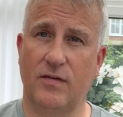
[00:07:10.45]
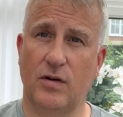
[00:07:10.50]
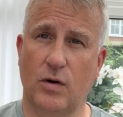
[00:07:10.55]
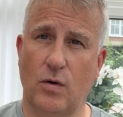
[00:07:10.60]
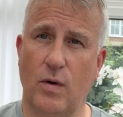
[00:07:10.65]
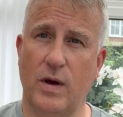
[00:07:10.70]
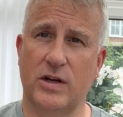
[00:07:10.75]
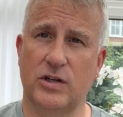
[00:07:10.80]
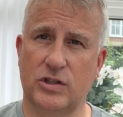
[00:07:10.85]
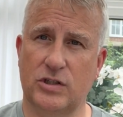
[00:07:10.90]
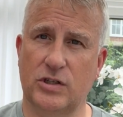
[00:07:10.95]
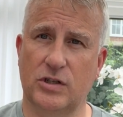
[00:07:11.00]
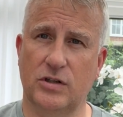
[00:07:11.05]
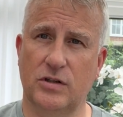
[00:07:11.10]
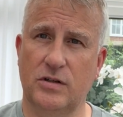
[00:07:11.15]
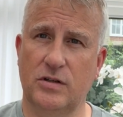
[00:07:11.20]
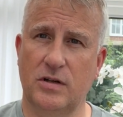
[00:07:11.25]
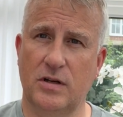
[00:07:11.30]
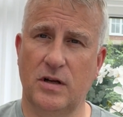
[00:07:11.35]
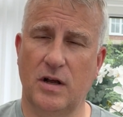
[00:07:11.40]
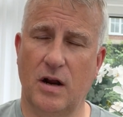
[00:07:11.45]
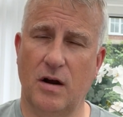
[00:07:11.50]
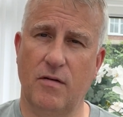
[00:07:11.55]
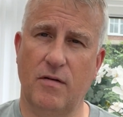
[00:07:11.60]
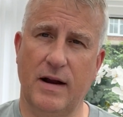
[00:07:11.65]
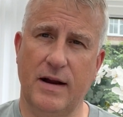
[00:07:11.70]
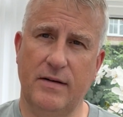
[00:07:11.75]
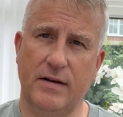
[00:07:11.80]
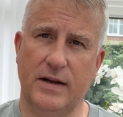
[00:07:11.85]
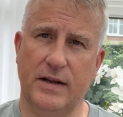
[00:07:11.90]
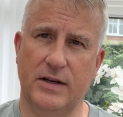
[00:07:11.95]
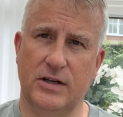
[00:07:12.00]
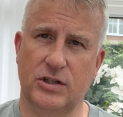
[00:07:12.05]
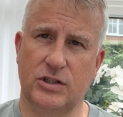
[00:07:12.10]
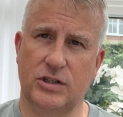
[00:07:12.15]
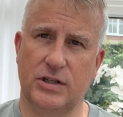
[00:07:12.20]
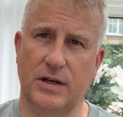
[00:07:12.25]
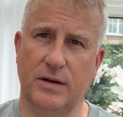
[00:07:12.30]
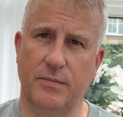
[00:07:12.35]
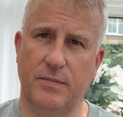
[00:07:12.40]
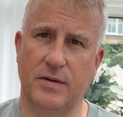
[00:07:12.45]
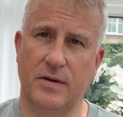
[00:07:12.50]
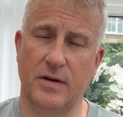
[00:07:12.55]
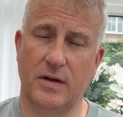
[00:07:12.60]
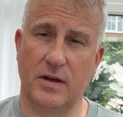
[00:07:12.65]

question around leadership,